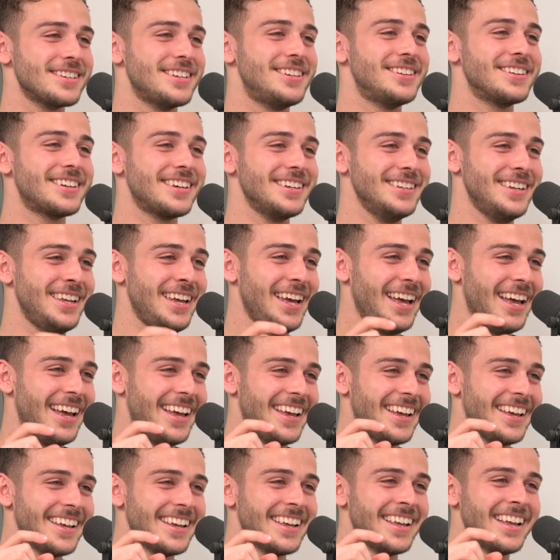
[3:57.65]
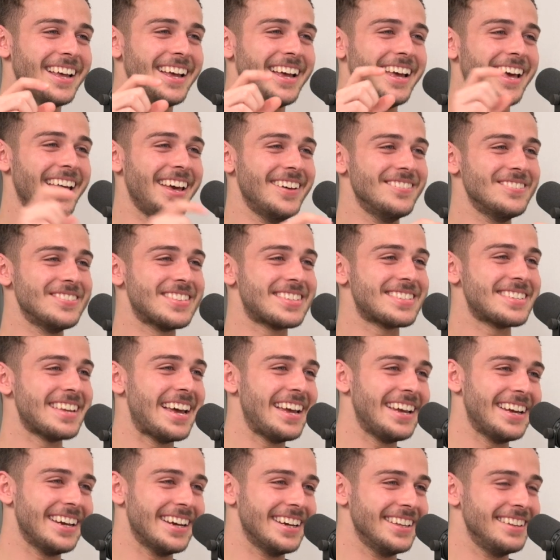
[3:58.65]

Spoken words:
you can hear him say it,